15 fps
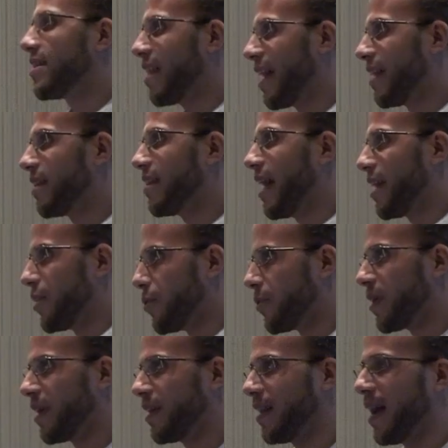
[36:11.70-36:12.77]
that that you
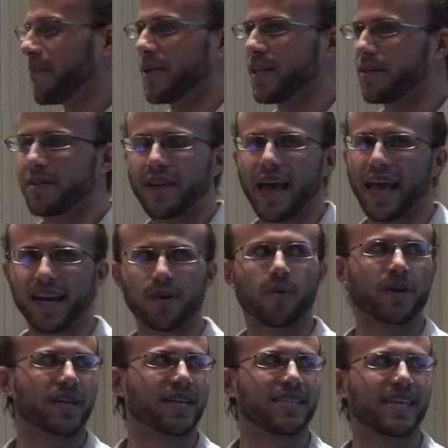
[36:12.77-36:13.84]
can. I mean,
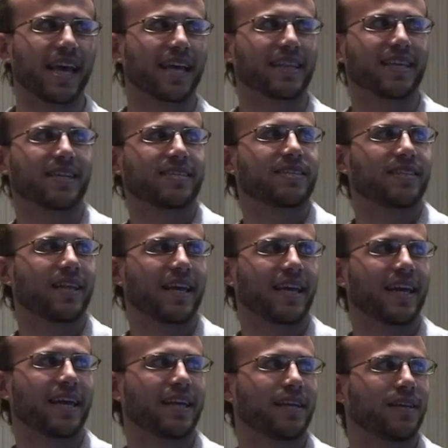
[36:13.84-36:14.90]
anyone can take this and they
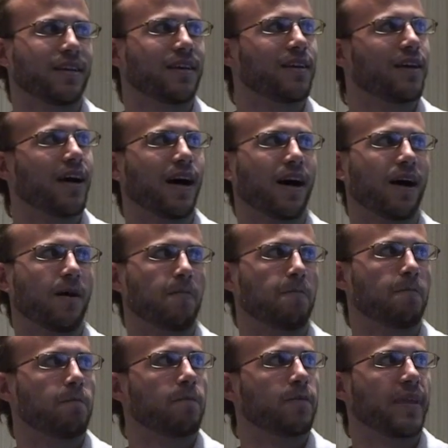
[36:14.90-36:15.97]
can
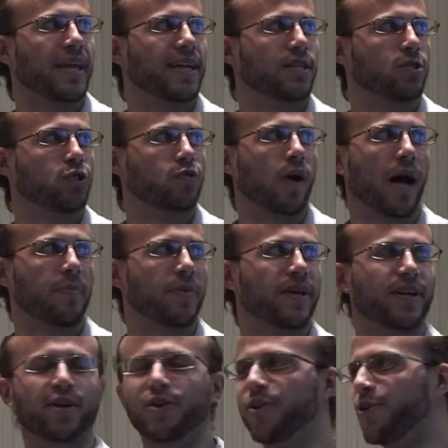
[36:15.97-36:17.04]
um, they can drop
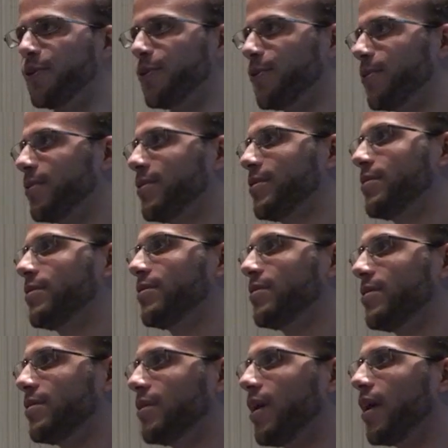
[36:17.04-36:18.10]
in a new,
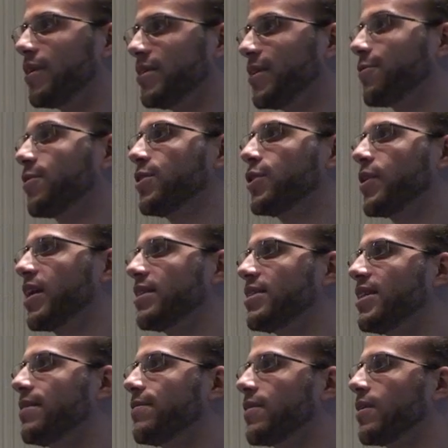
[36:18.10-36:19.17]
a different
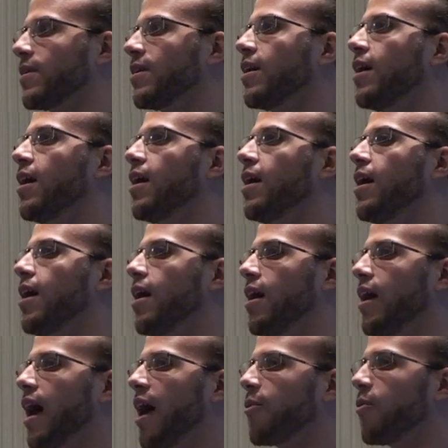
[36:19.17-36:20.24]
transceiver.
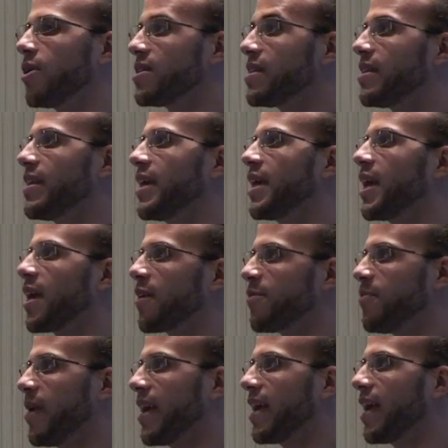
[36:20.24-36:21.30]
Uh, I wasn't thinking of
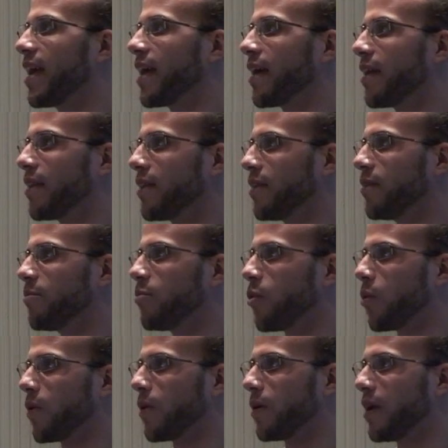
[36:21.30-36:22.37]
making the
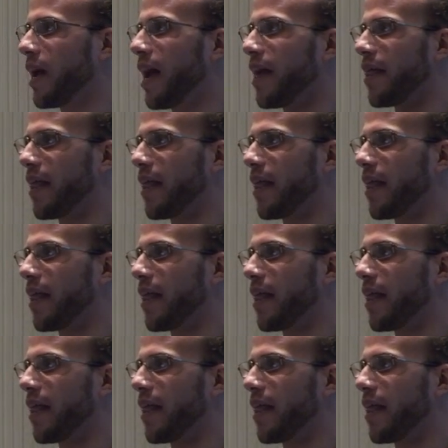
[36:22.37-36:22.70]
board